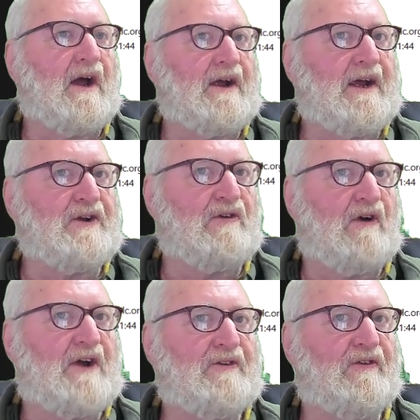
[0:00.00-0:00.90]

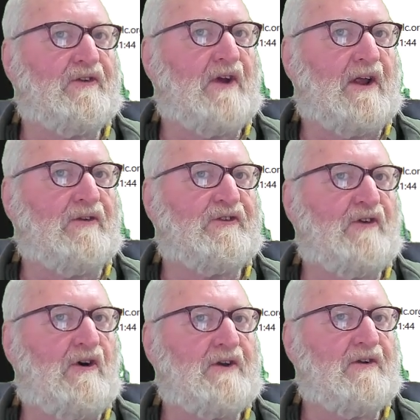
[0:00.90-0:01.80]
integrations and
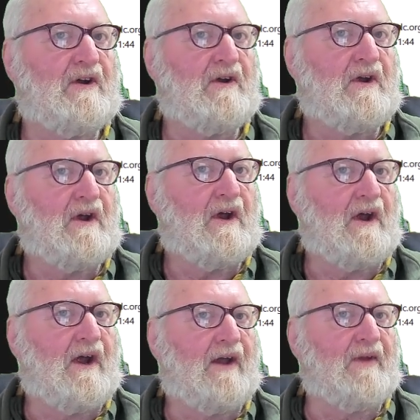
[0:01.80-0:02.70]
cite,
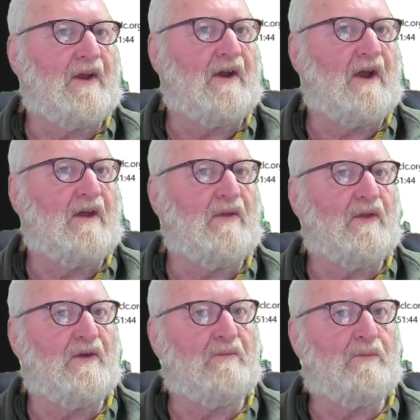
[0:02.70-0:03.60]
and then
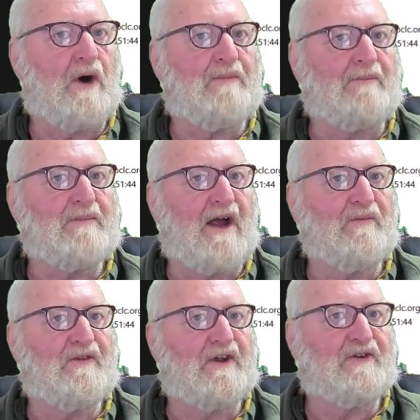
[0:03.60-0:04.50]
the pop-up comes
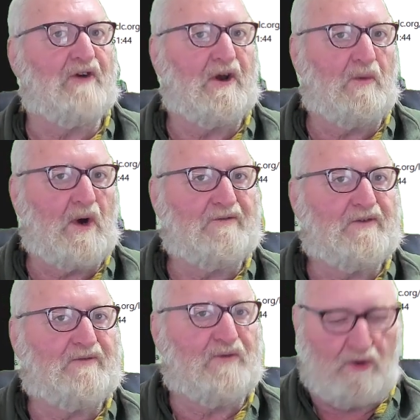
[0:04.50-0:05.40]
there straight away
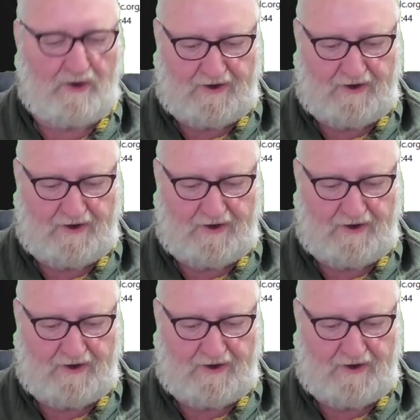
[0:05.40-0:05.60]
for it,